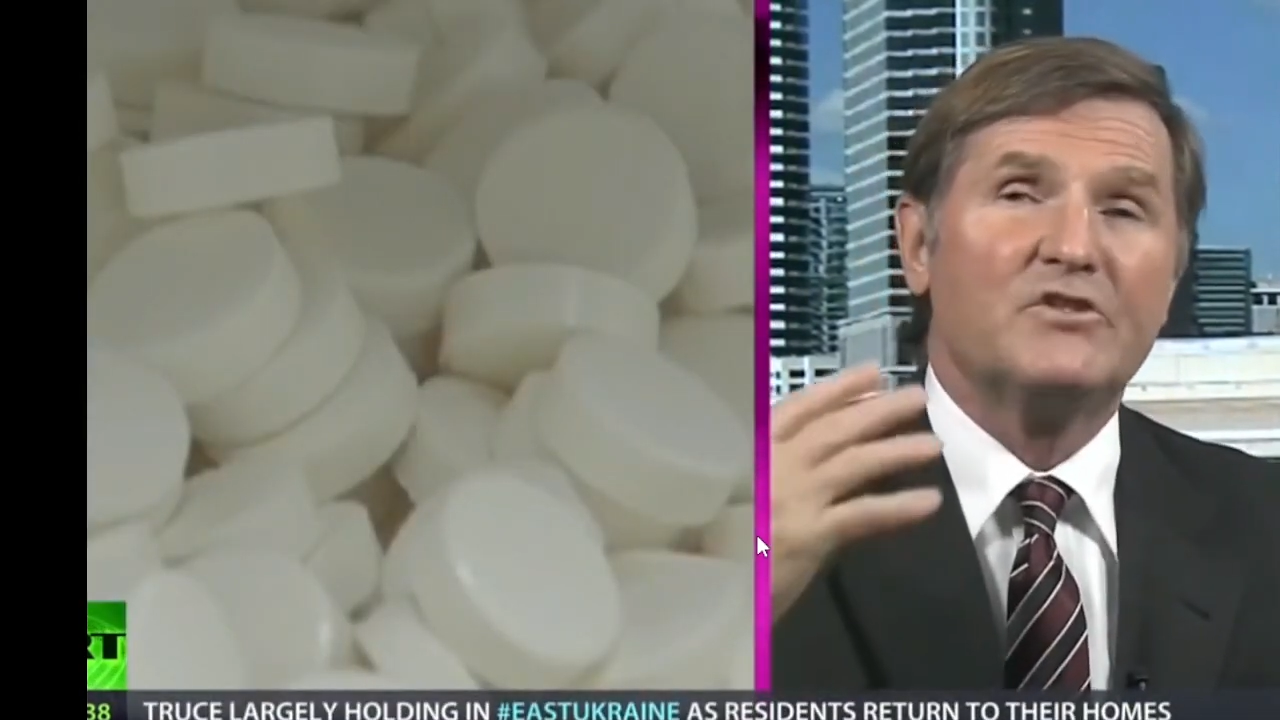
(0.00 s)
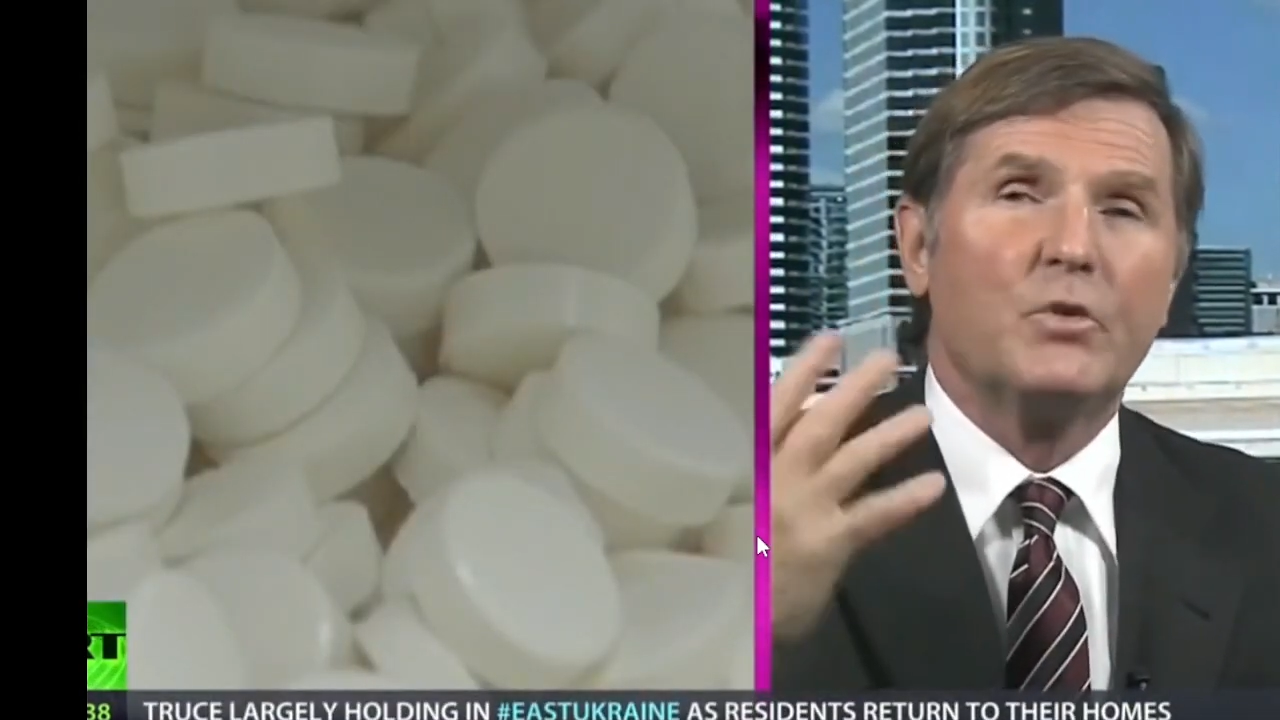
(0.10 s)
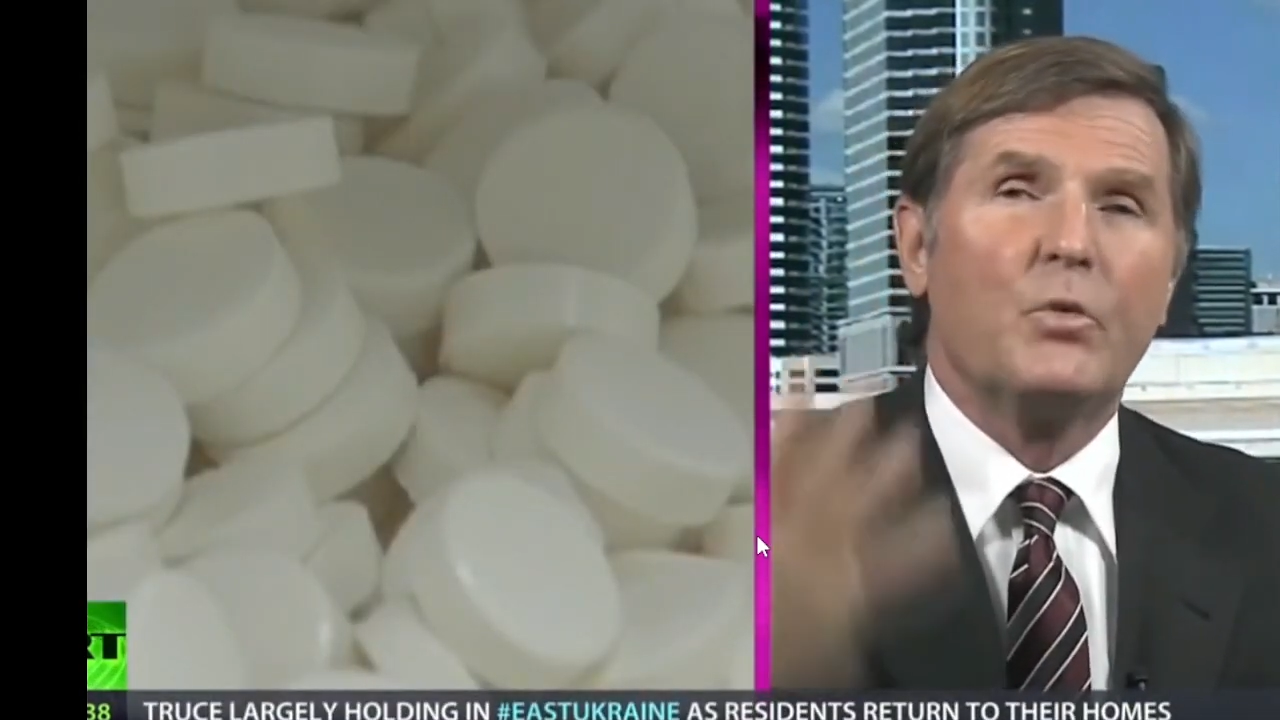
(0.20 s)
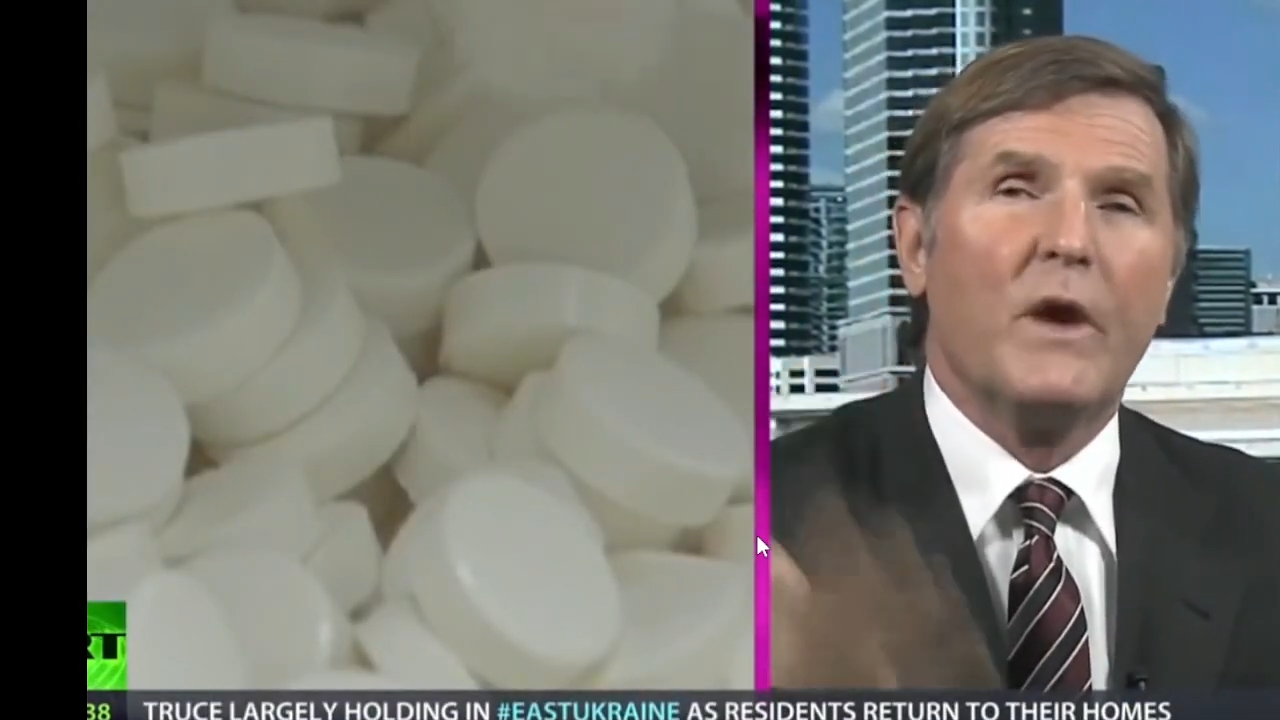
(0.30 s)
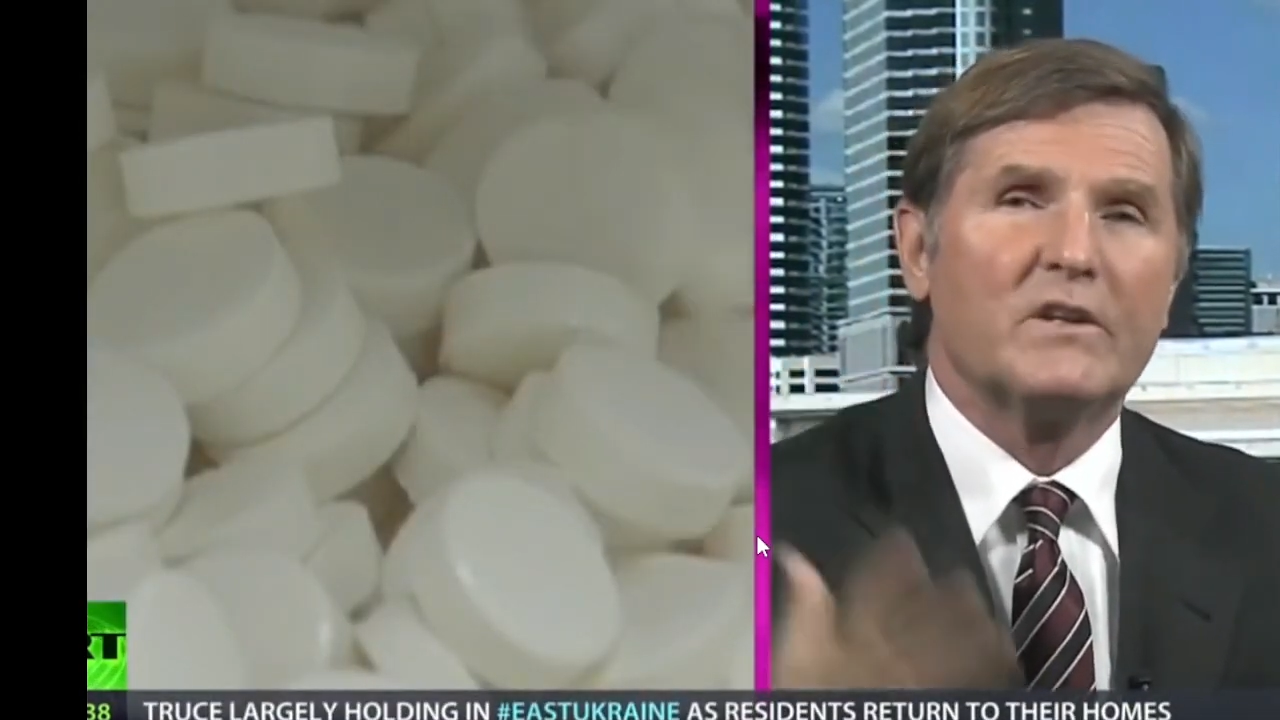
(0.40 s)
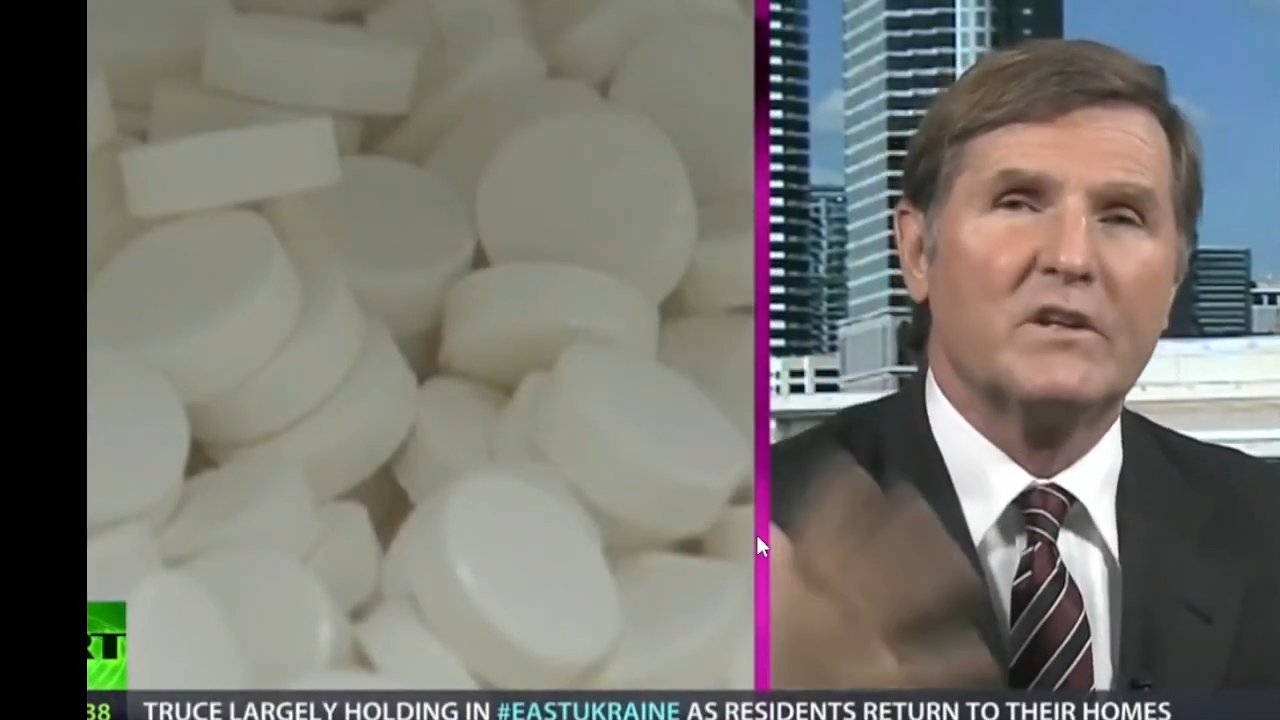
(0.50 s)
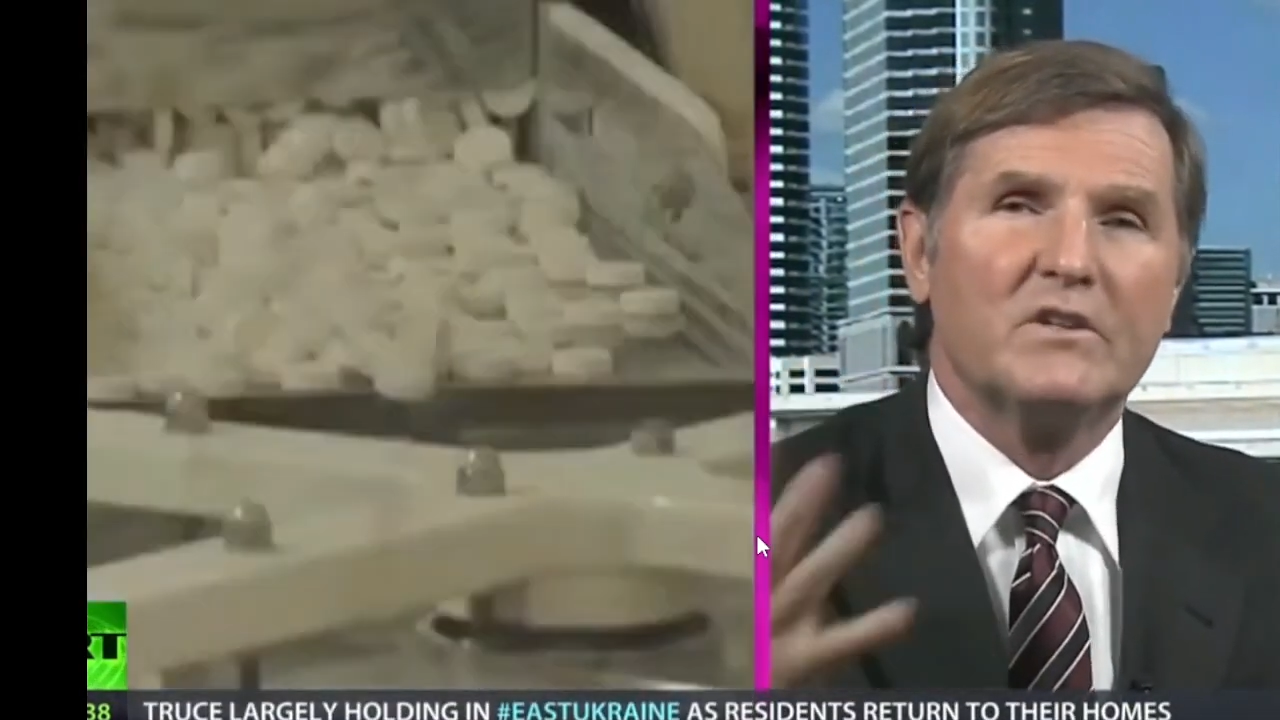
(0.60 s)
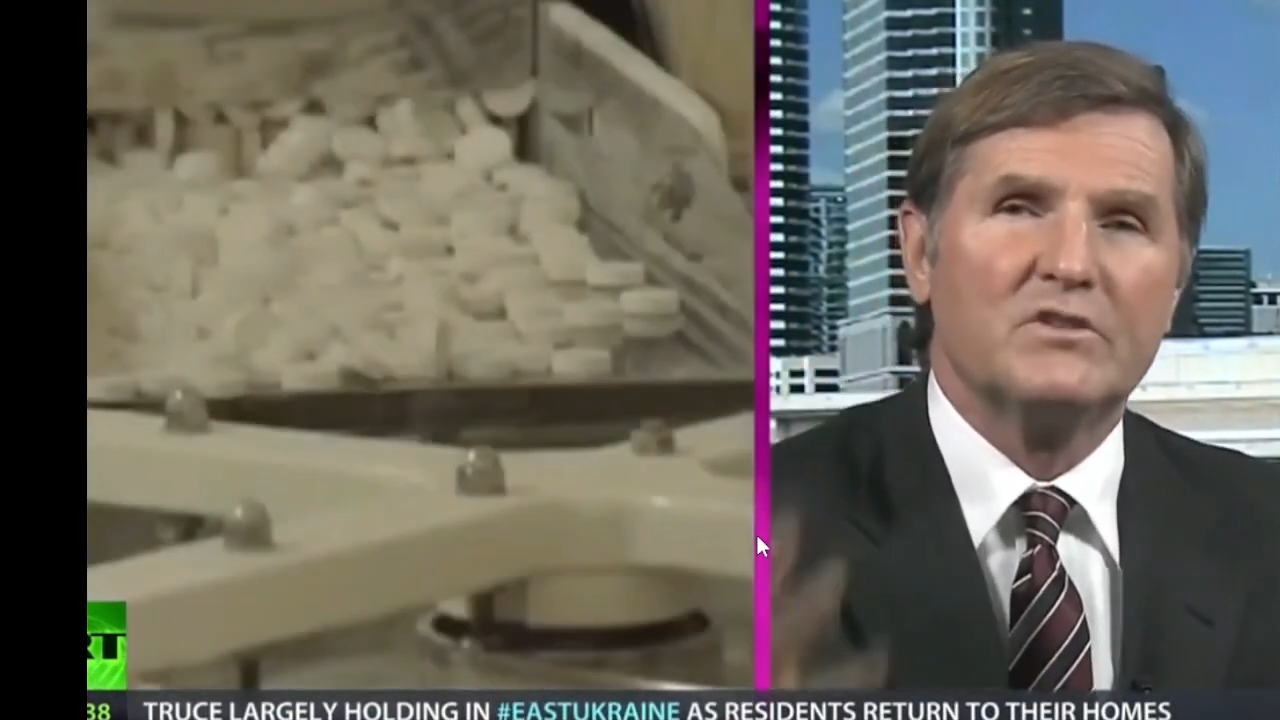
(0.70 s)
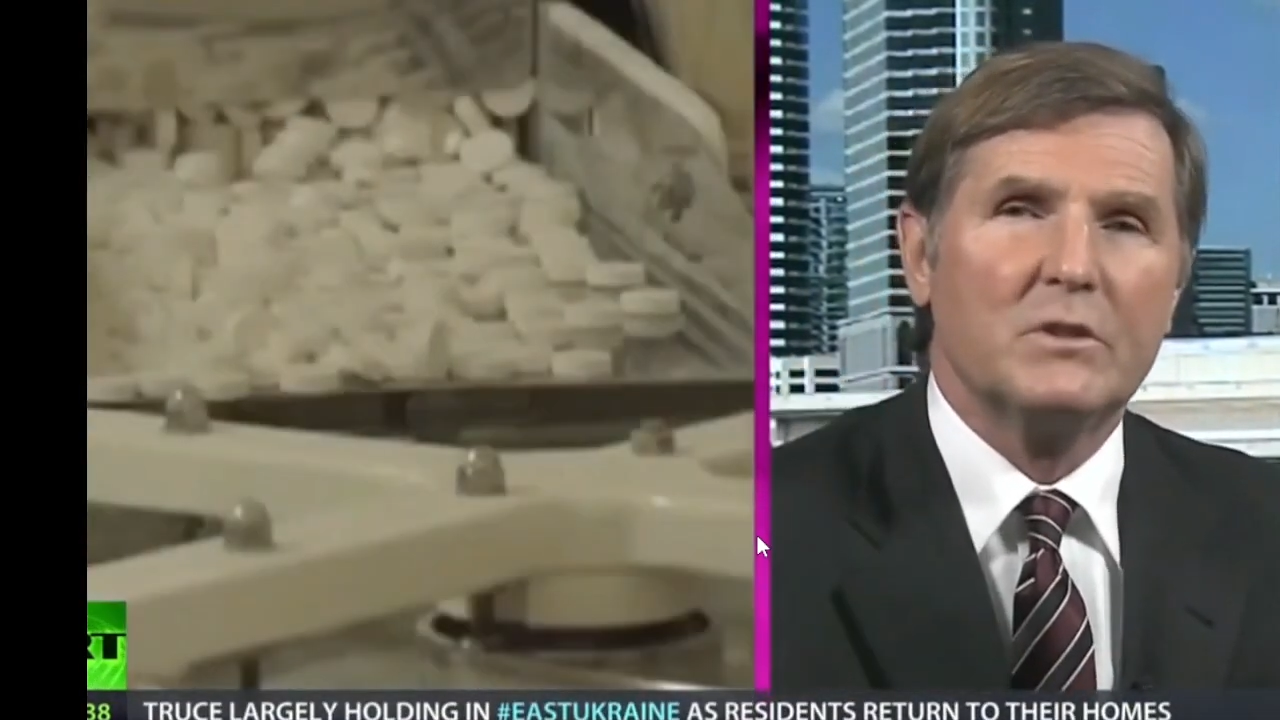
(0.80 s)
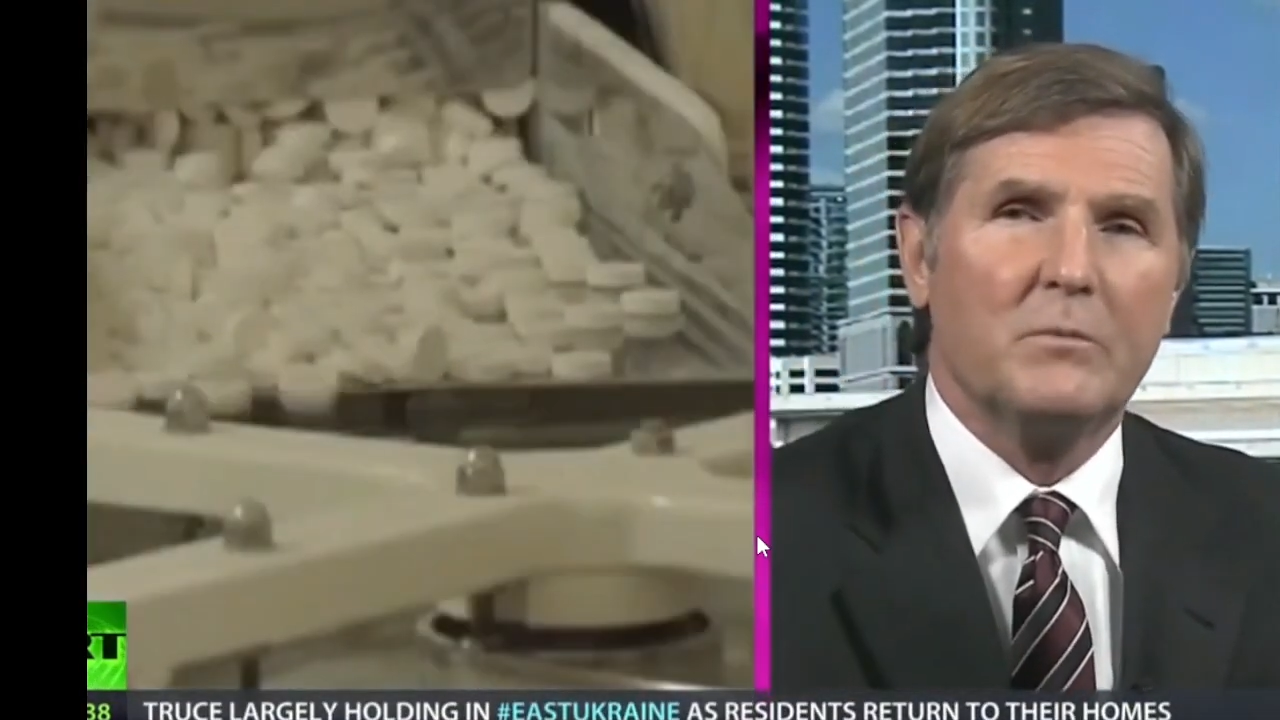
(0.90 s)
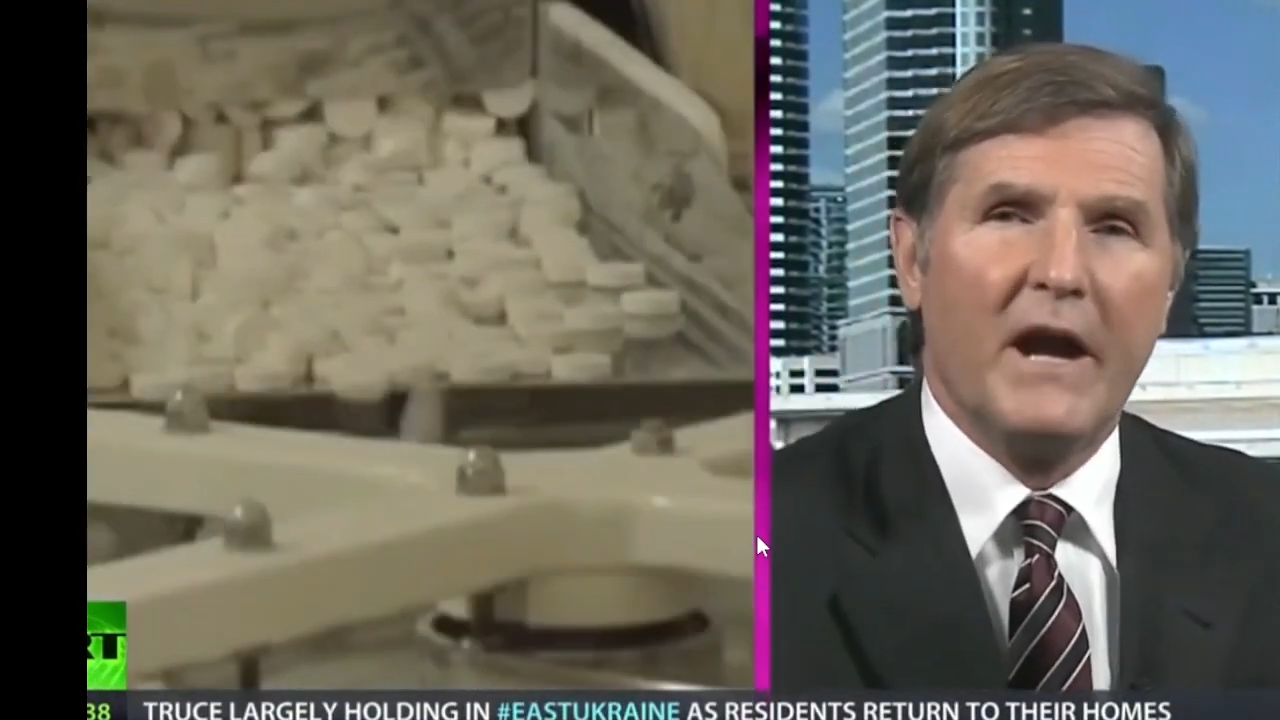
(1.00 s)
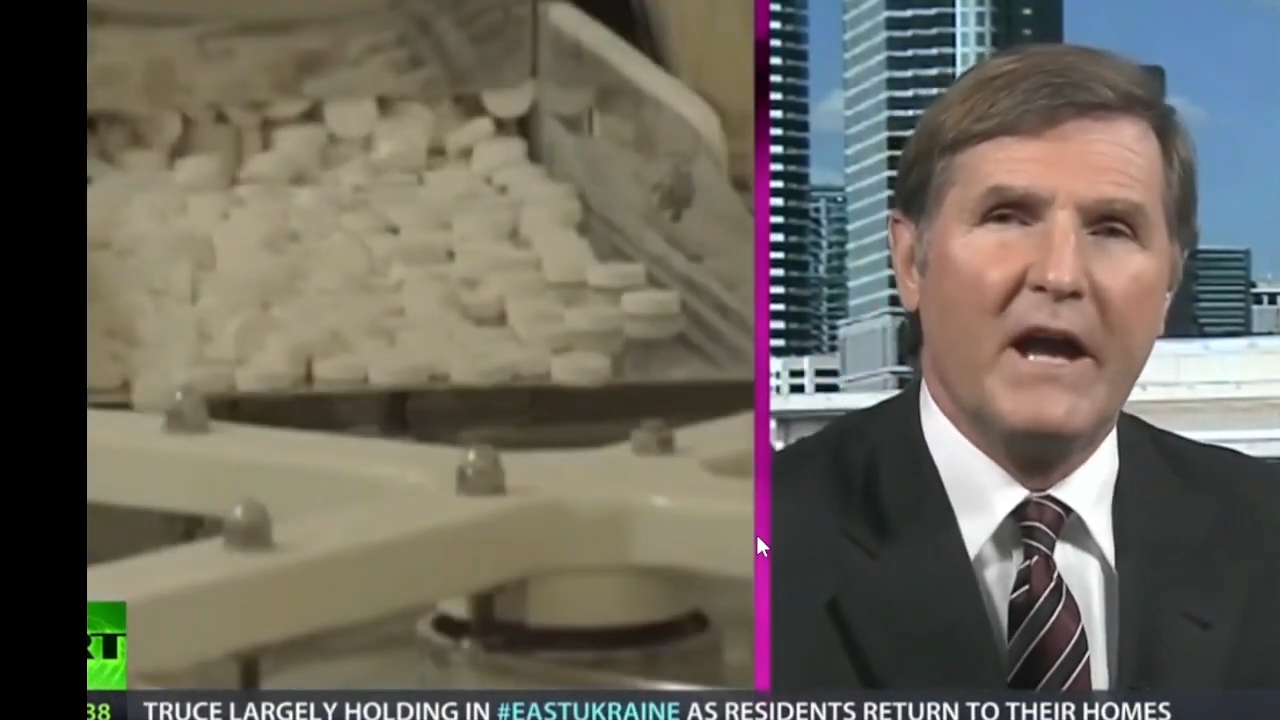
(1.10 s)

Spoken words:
direct-to-consumer